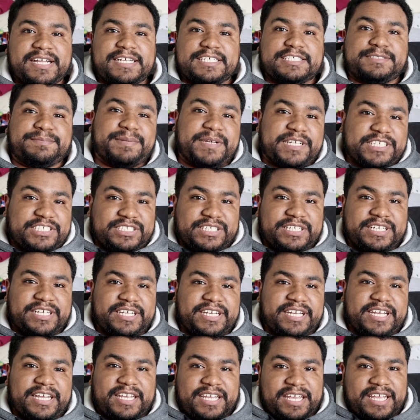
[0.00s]

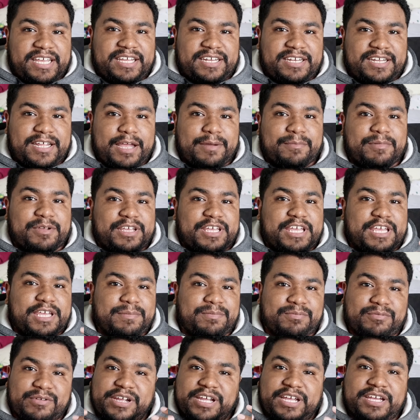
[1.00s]
Especially, again, I'm going to
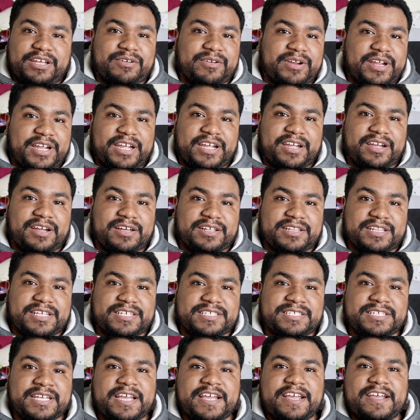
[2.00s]
keep reiterating on
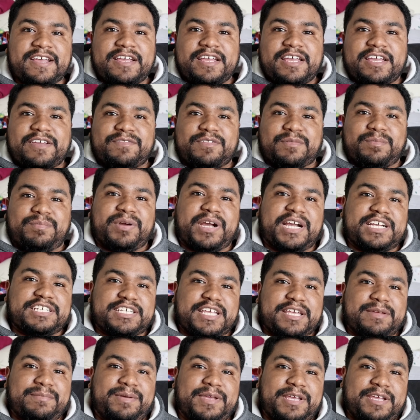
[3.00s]
this if the price
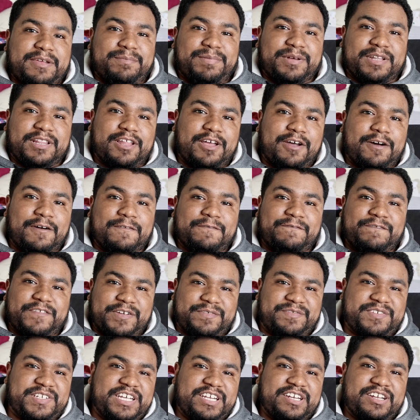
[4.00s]
can be below
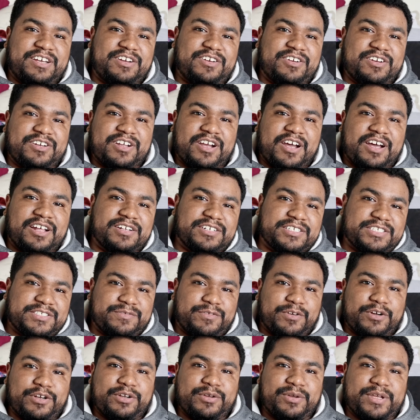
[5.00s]
$1,500
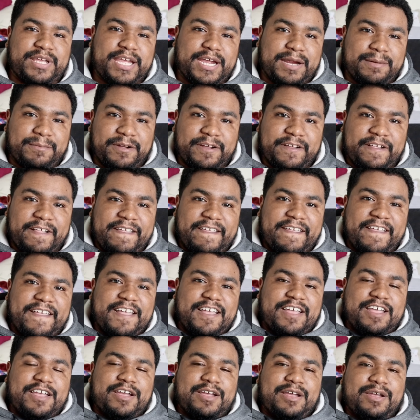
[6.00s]
for a new camera
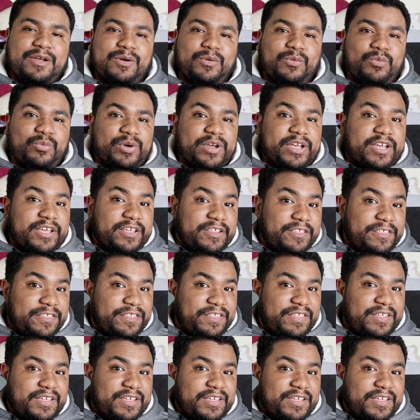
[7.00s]
with,